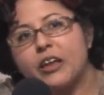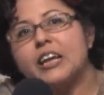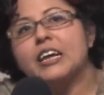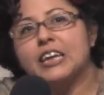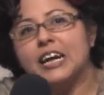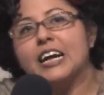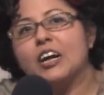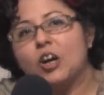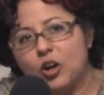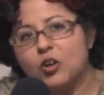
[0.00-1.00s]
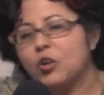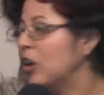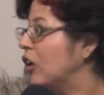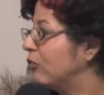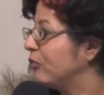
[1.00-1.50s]
So, yeah. so oh, to, re
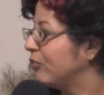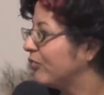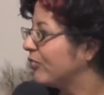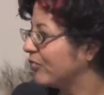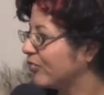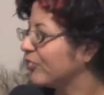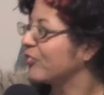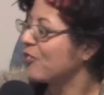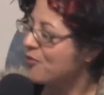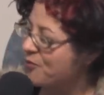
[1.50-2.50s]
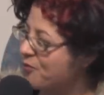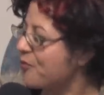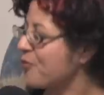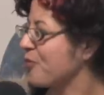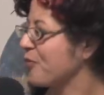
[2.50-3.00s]
cool. to, repeat the question, he said,
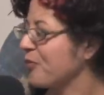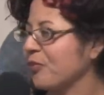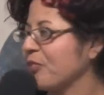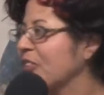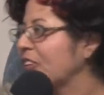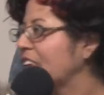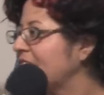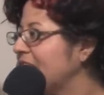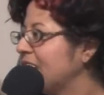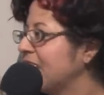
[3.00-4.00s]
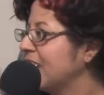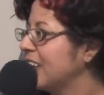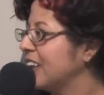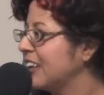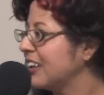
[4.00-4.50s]
"What was it like interacting? What was the
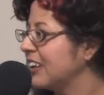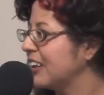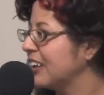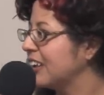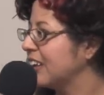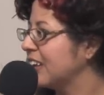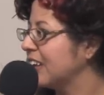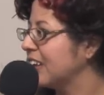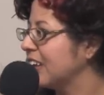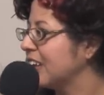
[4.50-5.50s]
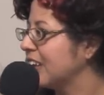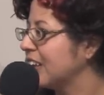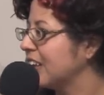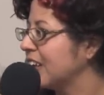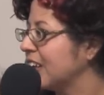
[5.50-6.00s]
reaction to dealing with
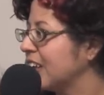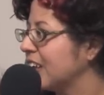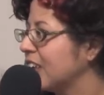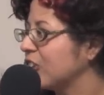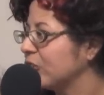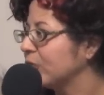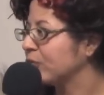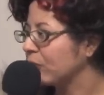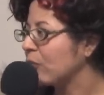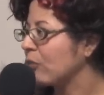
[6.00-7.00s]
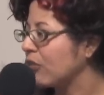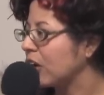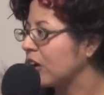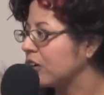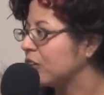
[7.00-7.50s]
Chicano Chicano artists over there in Germany?
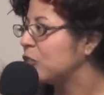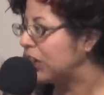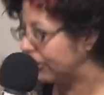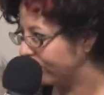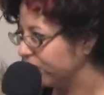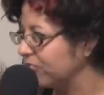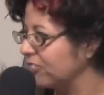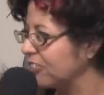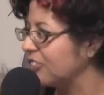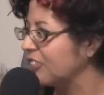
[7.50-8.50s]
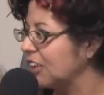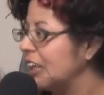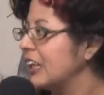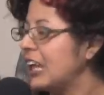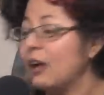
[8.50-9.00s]
They're, they're artists over there, Chicano
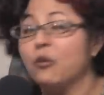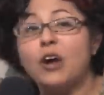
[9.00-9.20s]
Chicano." Yeah.